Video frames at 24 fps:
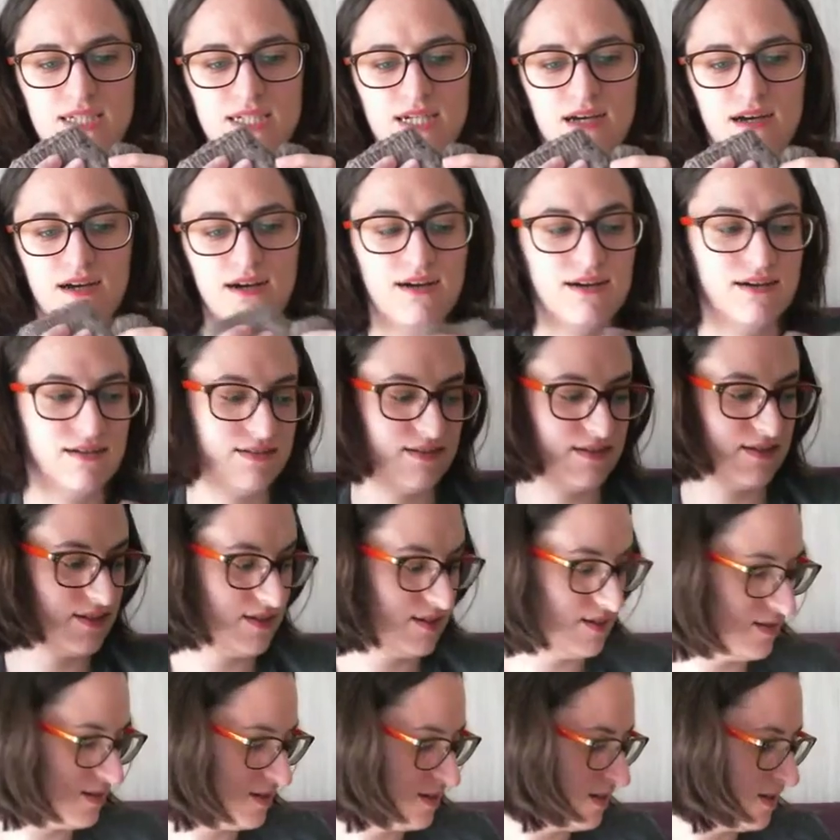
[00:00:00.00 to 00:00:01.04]
Kind
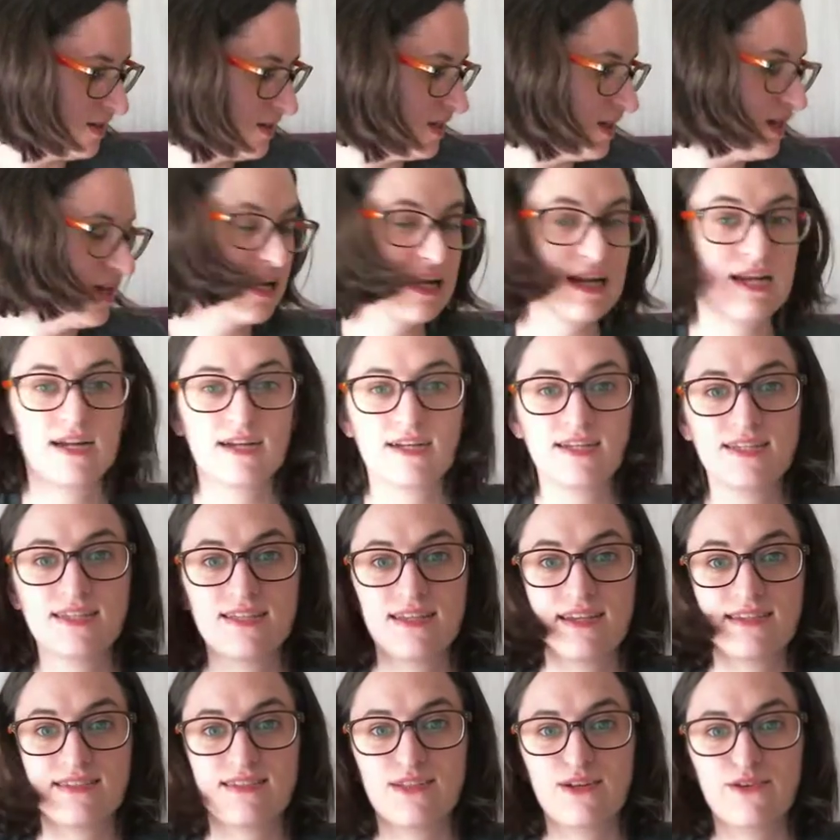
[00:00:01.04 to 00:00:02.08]
clearly
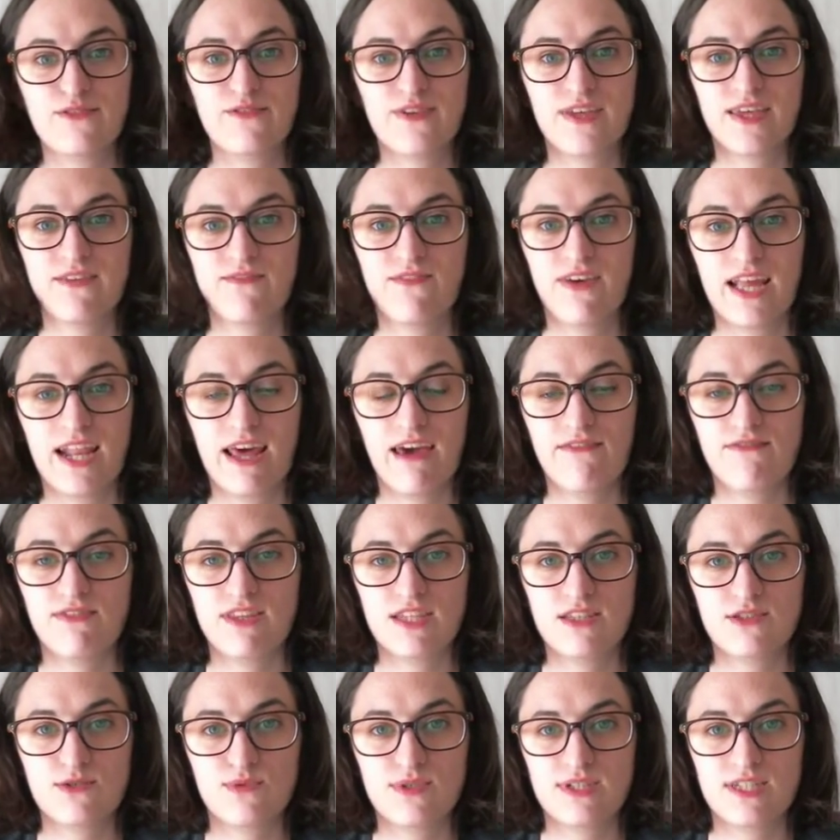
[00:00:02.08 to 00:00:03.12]
there's nothing that I've
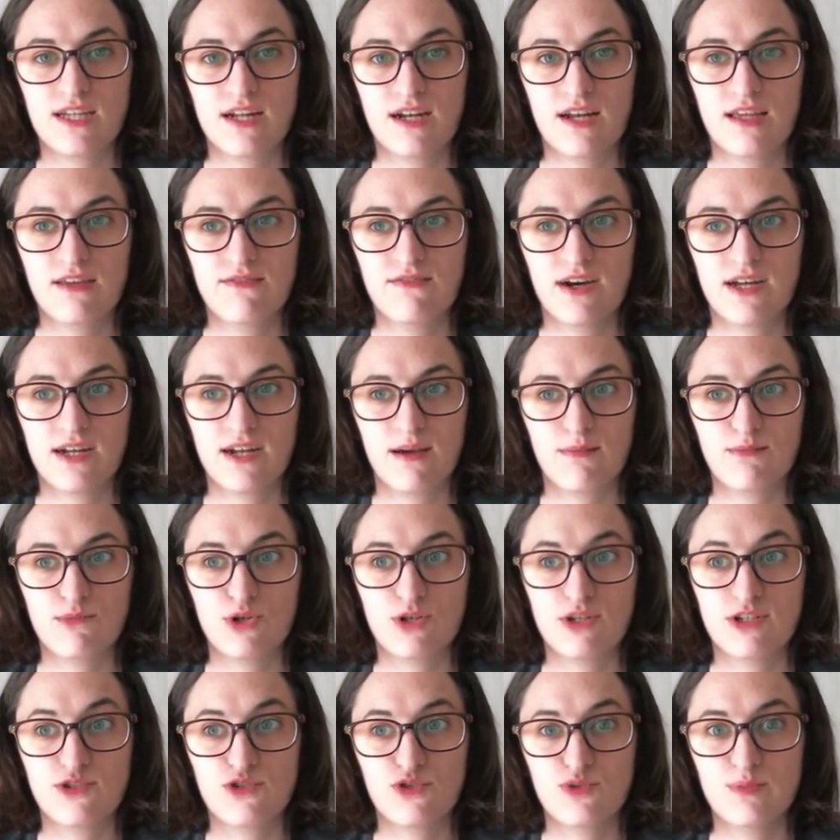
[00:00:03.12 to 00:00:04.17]
knit recently that I'm
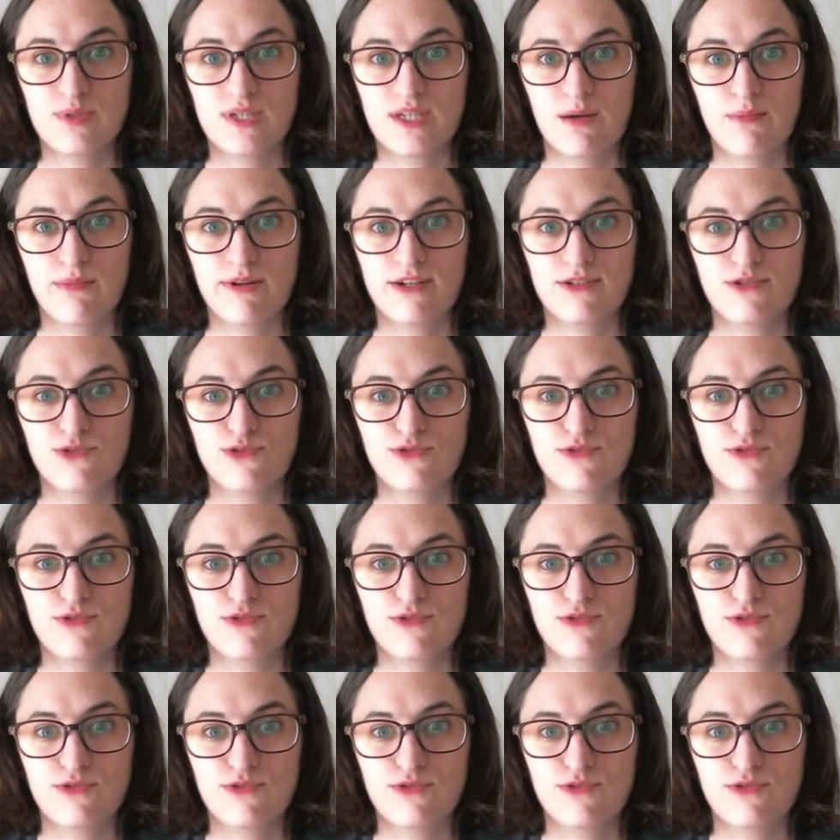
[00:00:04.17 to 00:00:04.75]
going to be able to